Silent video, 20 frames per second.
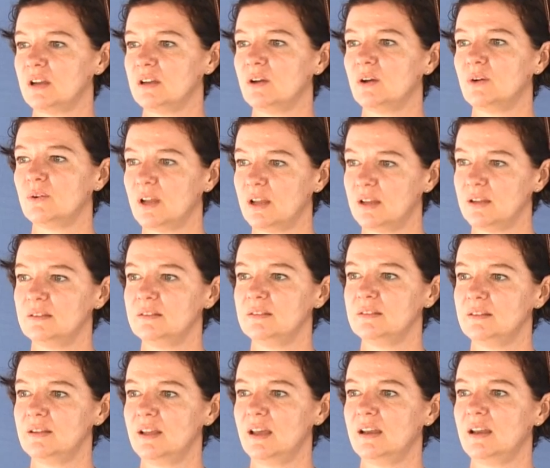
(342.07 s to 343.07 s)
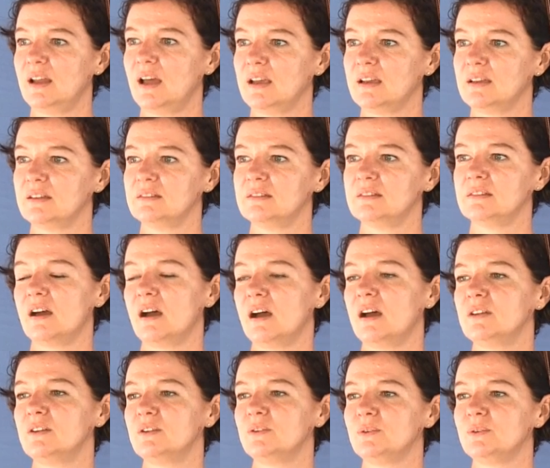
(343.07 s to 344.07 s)
I know that then I can
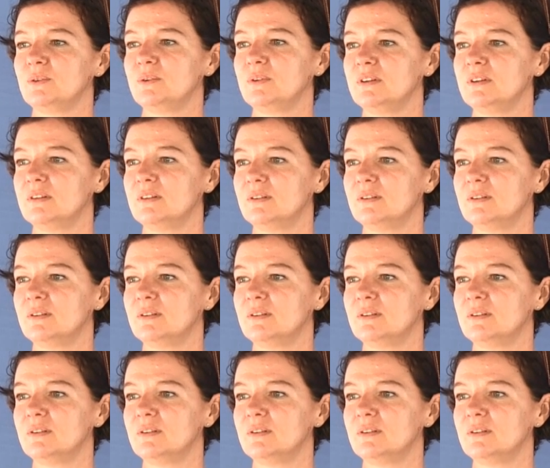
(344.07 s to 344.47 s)
start to